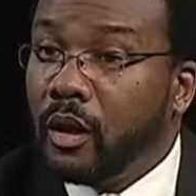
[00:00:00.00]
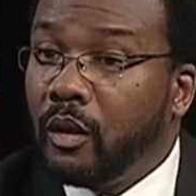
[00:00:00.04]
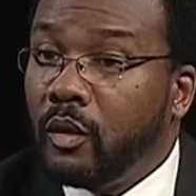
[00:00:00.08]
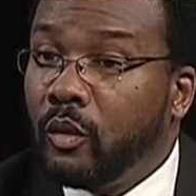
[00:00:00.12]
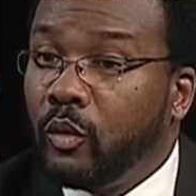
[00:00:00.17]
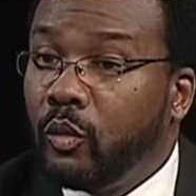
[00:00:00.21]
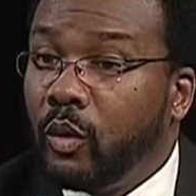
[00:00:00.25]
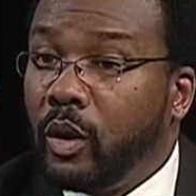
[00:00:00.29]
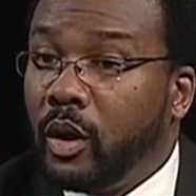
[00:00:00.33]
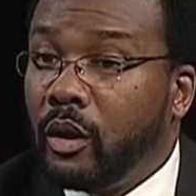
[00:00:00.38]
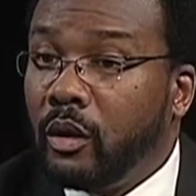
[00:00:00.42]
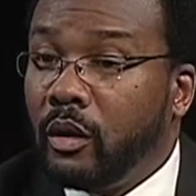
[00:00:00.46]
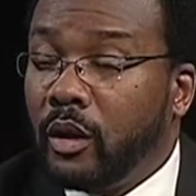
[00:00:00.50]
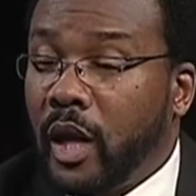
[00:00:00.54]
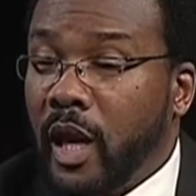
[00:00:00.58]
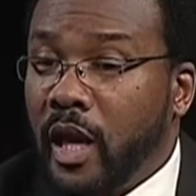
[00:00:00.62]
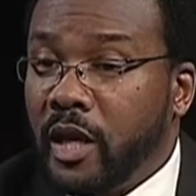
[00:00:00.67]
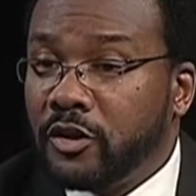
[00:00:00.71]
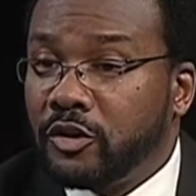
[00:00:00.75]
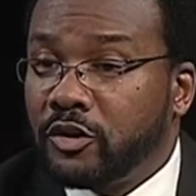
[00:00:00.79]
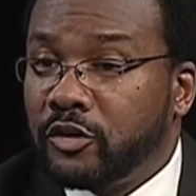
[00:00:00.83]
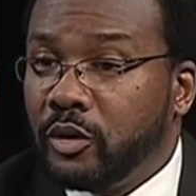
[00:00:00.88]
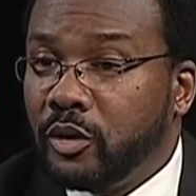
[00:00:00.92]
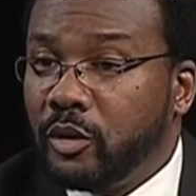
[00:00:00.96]
Well,
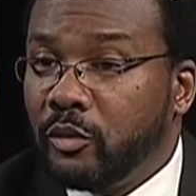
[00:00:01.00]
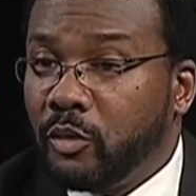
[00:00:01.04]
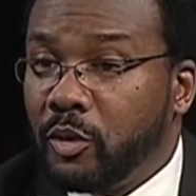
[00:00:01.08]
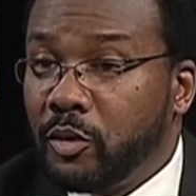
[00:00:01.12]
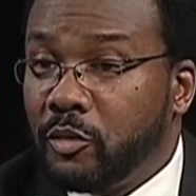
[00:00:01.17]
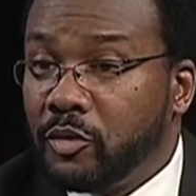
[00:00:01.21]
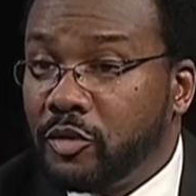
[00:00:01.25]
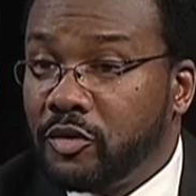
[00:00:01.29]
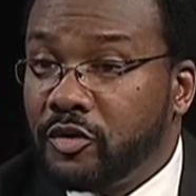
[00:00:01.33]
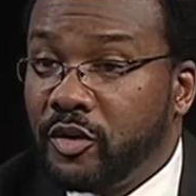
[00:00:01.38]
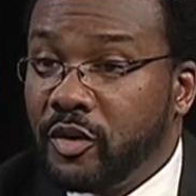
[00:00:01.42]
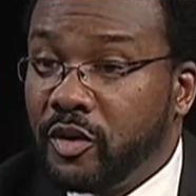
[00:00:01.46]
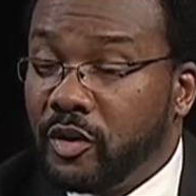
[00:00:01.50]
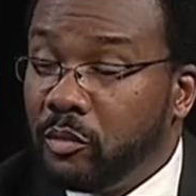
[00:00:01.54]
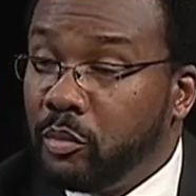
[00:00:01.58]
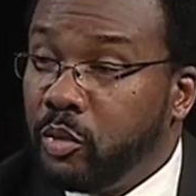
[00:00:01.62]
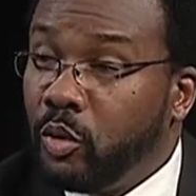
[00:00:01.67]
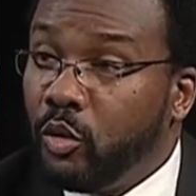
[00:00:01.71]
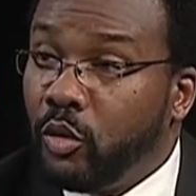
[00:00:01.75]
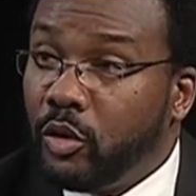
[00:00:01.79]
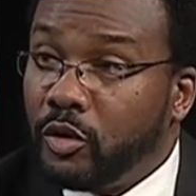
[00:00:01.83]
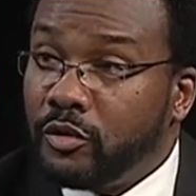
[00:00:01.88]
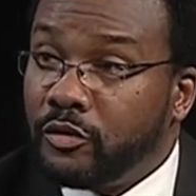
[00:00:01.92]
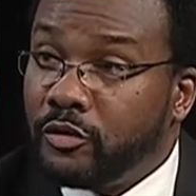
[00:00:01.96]
actually, we receive
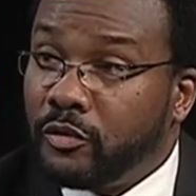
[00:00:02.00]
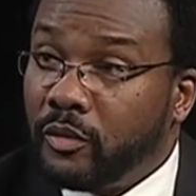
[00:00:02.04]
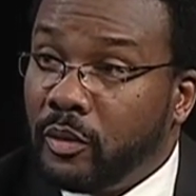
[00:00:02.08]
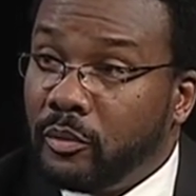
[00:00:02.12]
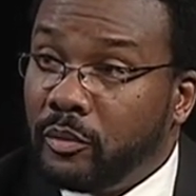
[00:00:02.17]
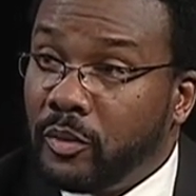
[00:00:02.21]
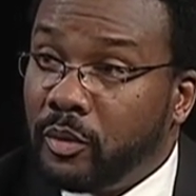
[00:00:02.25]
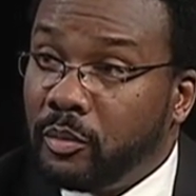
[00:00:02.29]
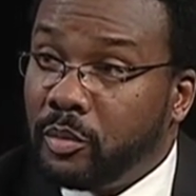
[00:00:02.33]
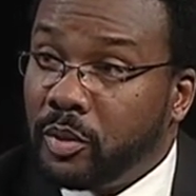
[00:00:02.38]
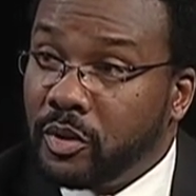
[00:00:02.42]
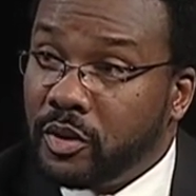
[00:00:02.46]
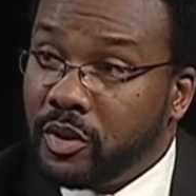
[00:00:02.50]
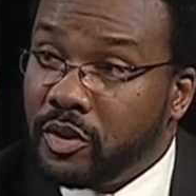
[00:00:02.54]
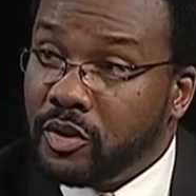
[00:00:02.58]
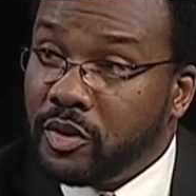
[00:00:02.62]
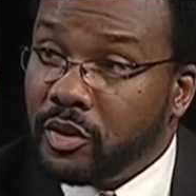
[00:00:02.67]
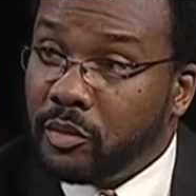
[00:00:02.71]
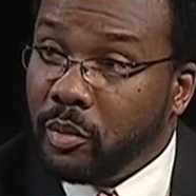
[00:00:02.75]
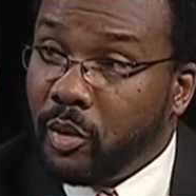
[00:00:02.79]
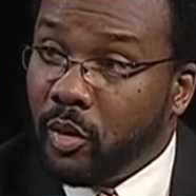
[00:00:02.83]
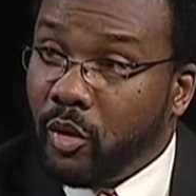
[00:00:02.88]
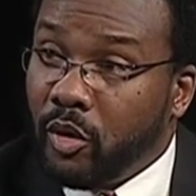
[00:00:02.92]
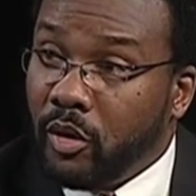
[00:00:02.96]
reports from the police
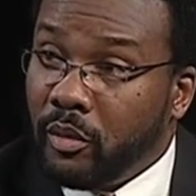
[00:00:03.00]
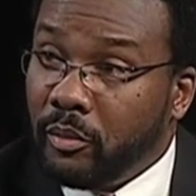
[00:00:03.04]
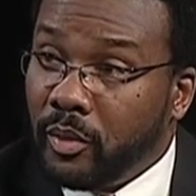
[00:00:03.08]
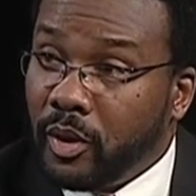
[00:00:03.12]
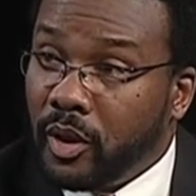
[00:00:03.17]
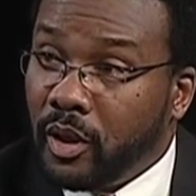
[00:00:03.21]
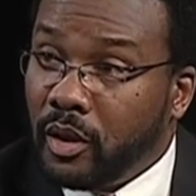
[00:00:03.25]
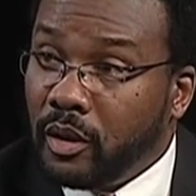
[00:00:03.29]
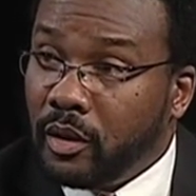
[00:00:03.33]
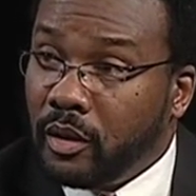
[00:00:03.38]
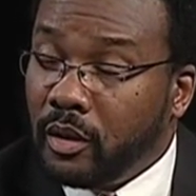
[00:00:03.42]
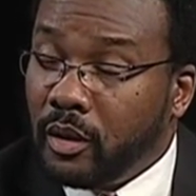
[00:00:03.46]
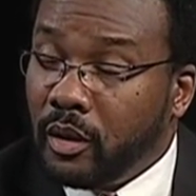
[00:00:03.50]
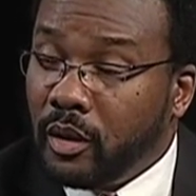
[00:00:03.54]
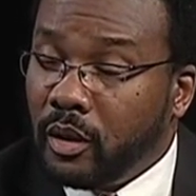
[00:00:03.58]
department.